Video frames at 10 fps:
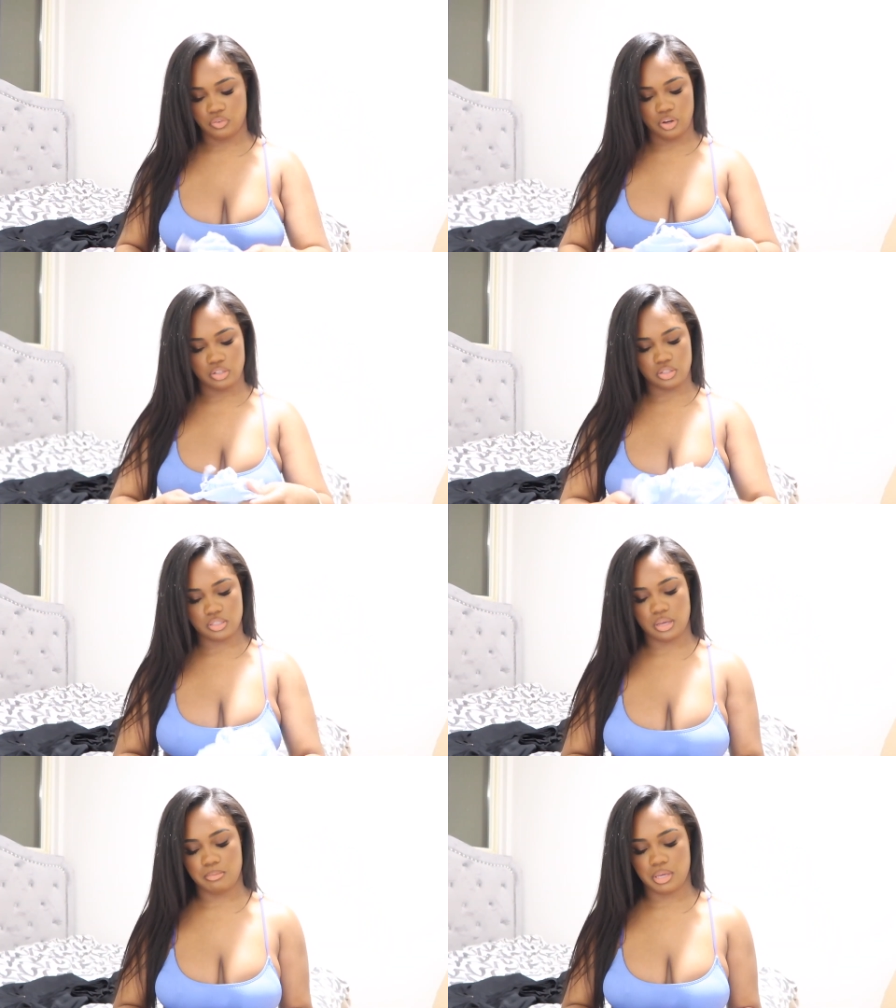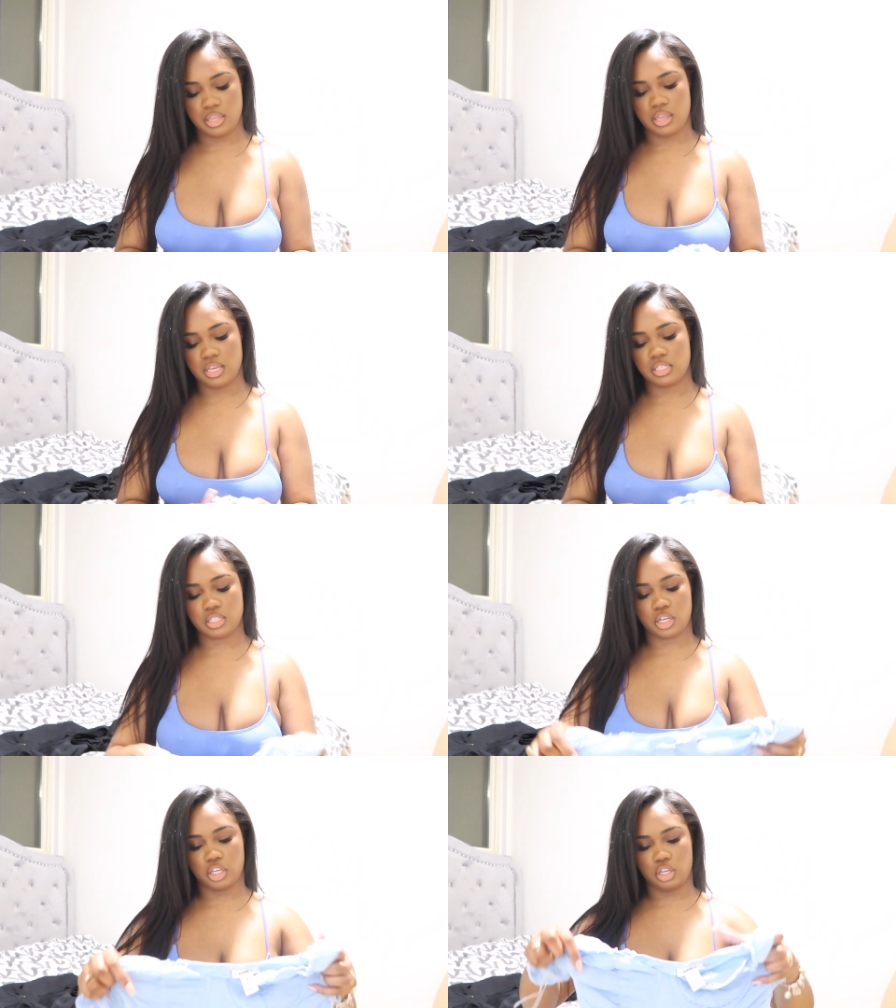Nova also sent me
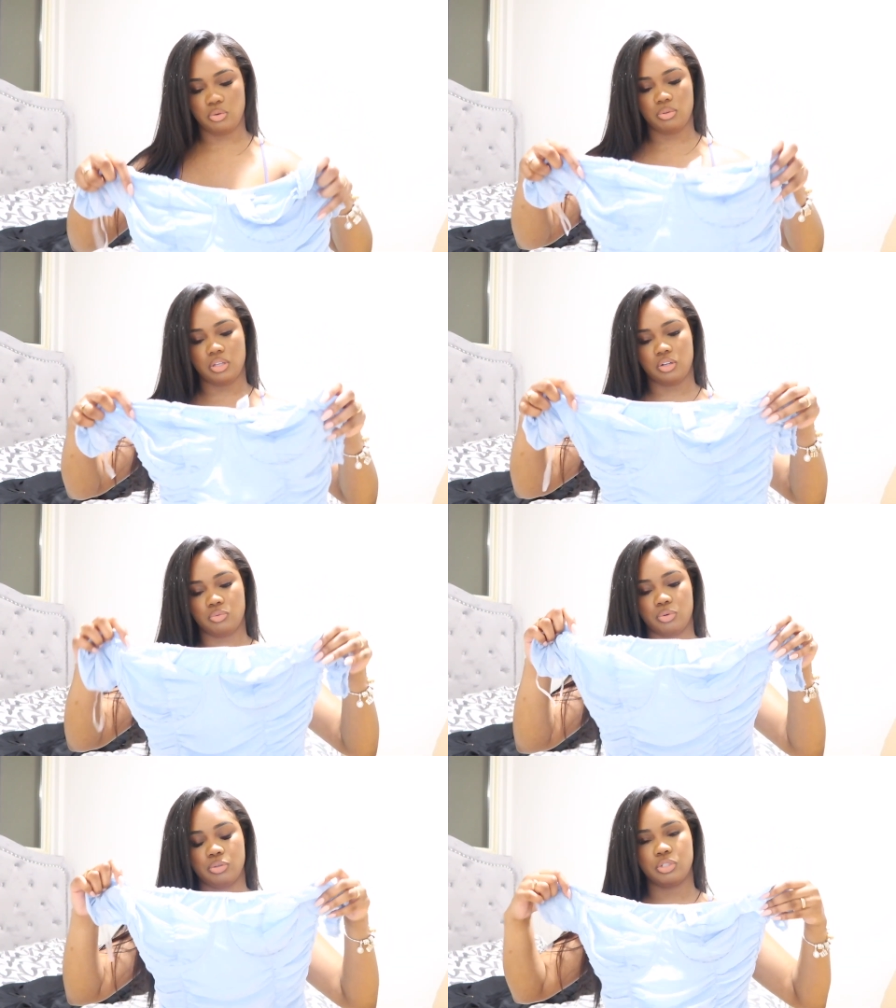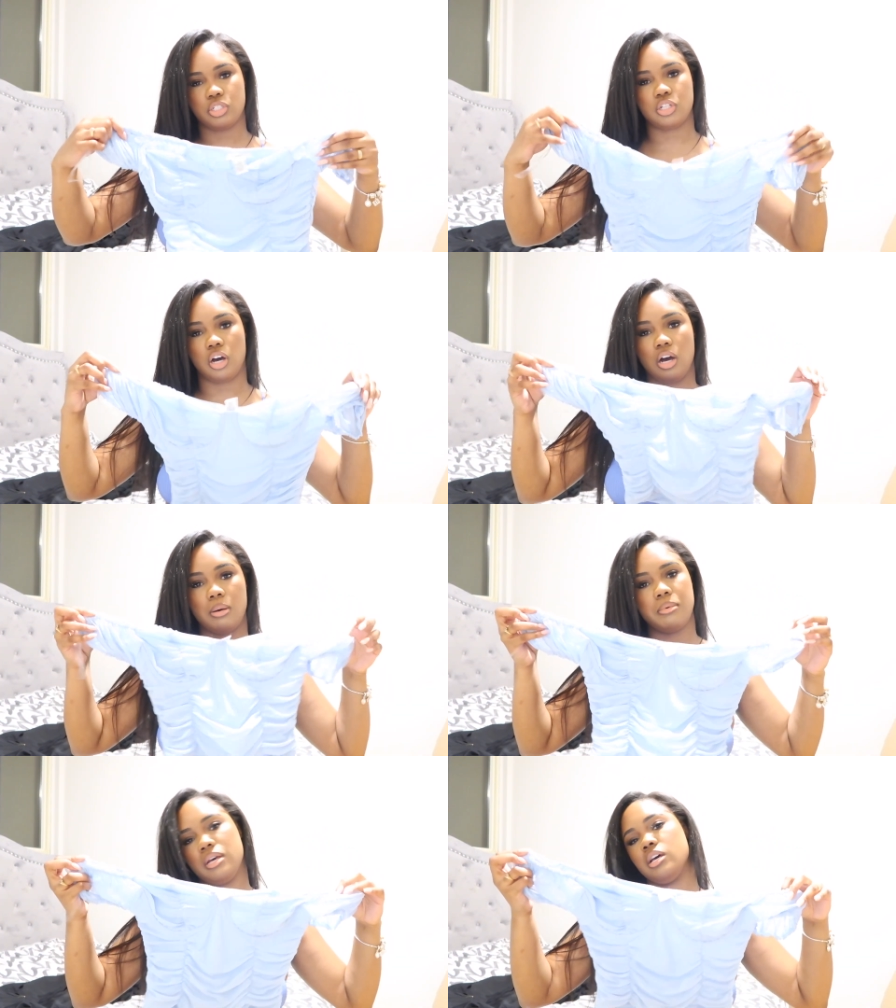this cute little ruched top.